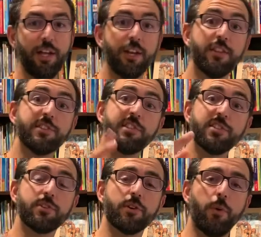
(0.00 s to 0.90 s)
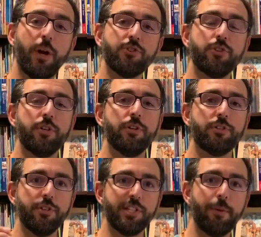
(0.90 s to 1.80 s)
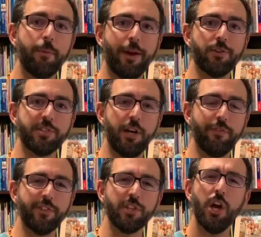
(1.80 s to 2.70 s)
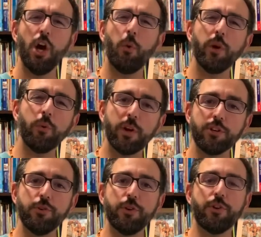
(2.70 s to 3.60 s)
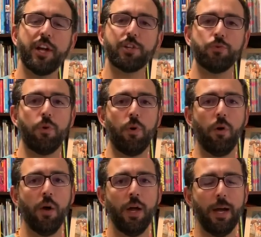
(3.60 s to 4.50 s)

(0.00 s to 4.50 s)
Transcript: And then the sister question to tell me about yourself is, what do you want to do in your next role?